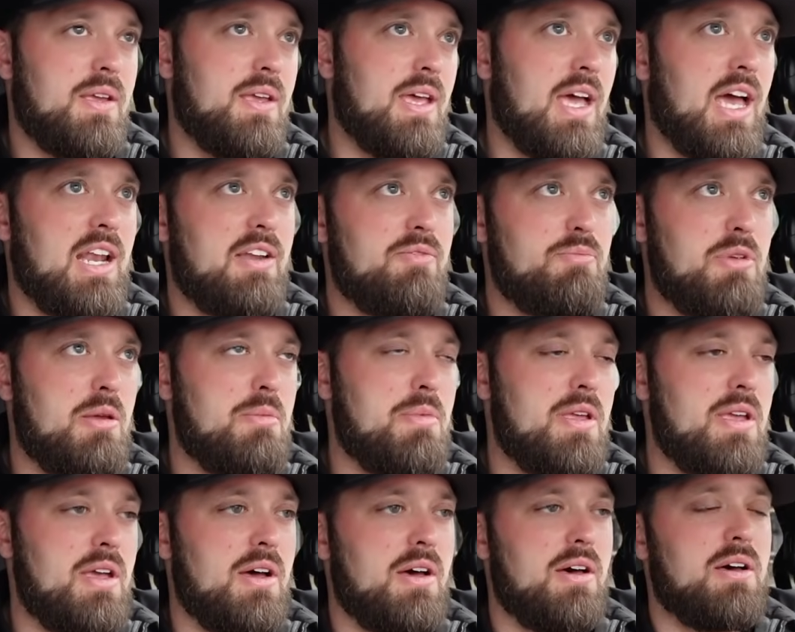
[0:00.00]
kind of
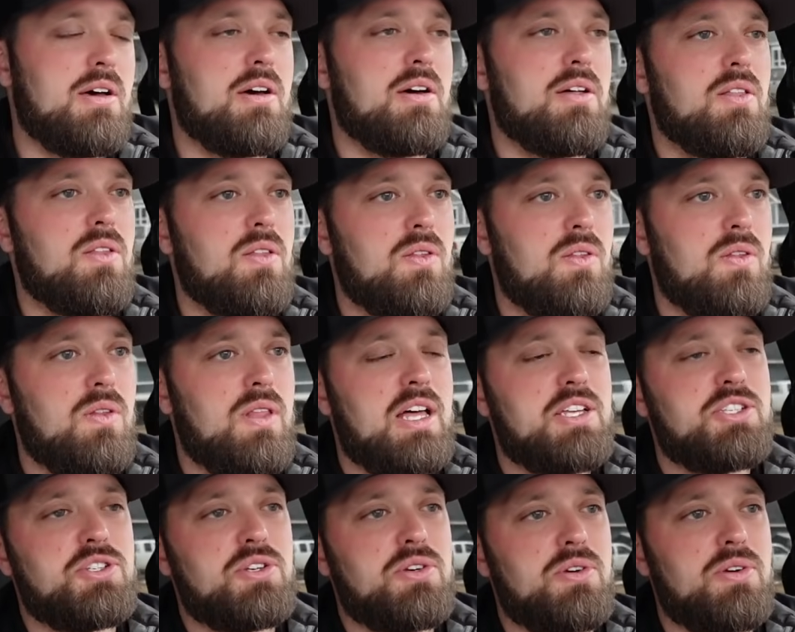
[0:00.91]
maybe a
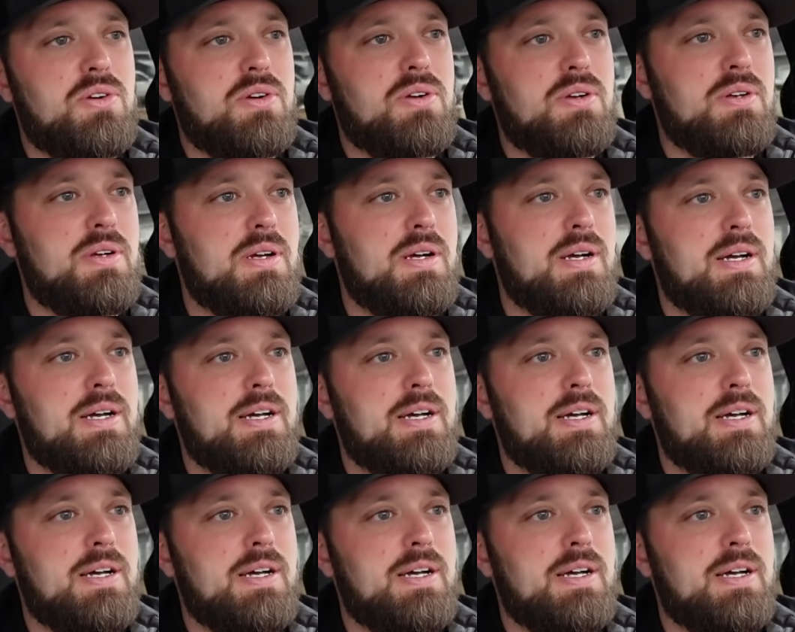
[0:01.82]
lesser